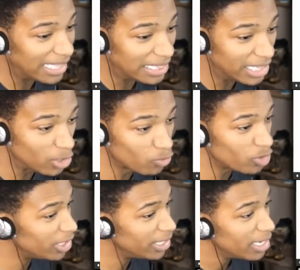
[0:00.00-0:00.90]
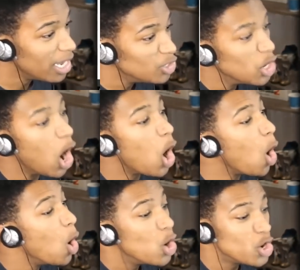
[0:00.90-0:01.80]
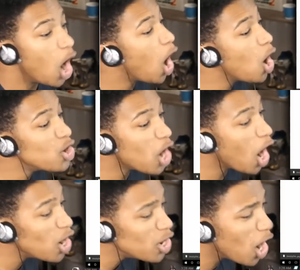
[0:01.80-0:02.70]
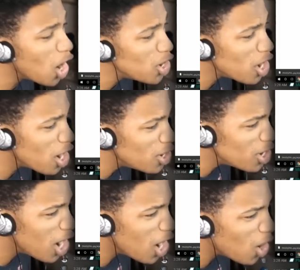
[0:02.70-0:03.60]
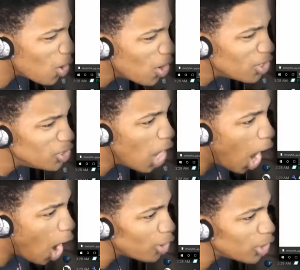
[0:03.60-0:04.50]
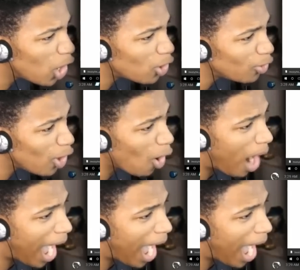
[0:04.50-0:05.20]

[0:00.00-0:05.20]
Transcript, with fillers: I literally no, no, no, no, no, no, no, no, no.